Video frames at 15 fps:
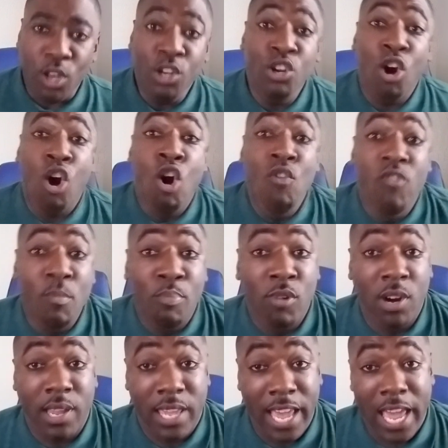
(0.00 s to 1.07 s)
The
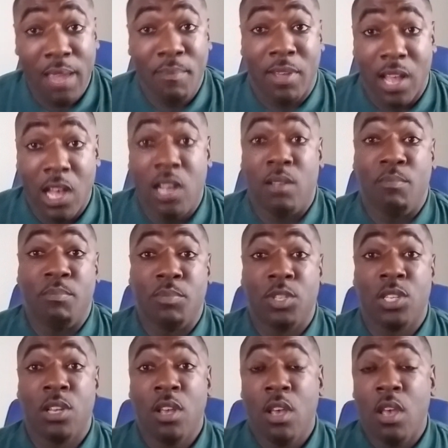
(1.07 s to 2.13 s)
Overbrook game
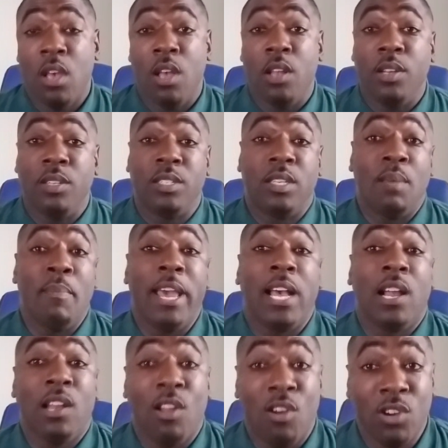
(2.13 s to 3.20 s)
comes. To make
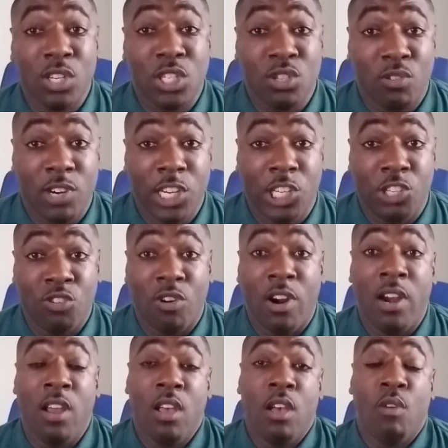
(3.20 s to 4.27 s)
a long story
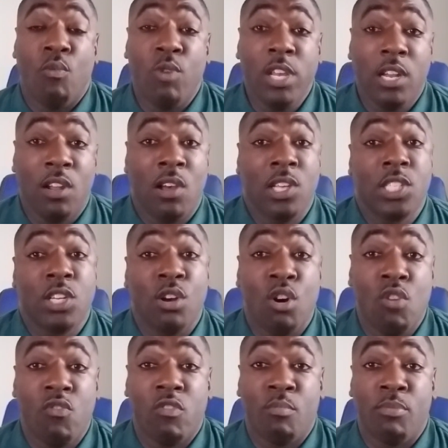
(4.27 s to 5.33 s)
short, we lost to
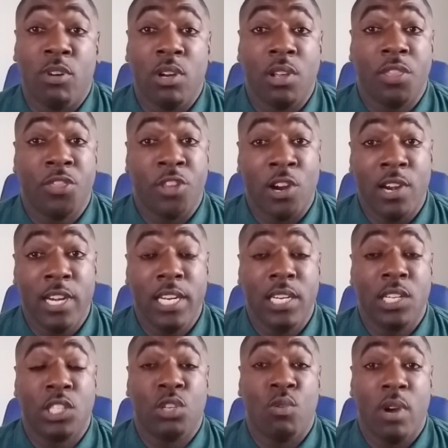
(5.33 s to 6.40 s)
Overbrook
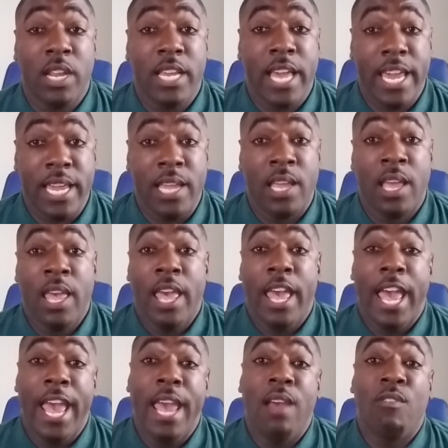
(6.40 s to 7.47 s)
30-28,
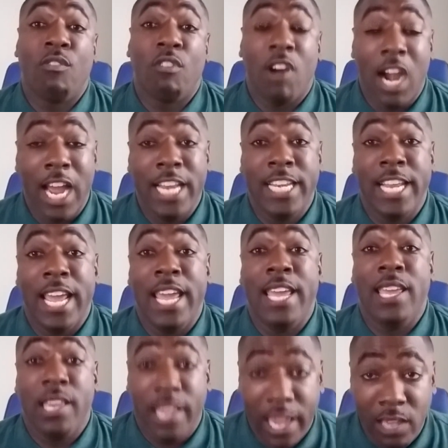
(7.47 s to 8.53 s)
and Ron
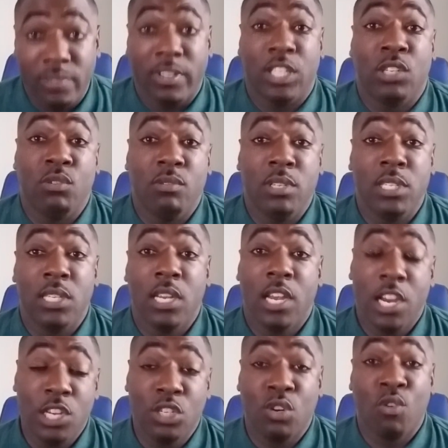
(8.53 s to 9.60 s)
Dayne gave it to us.
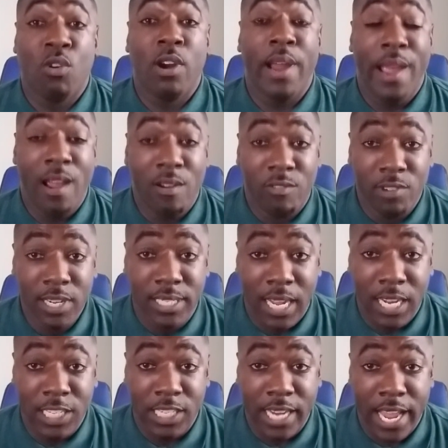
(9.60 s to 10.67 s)
He scored every
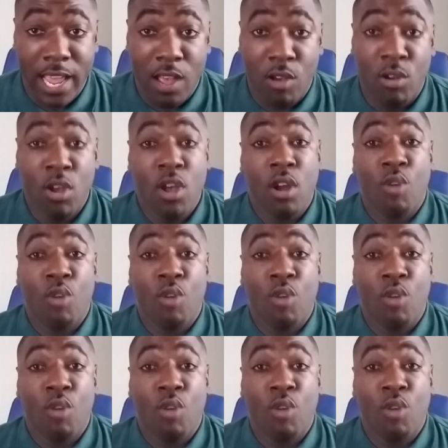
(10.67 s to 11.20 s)
touchdown.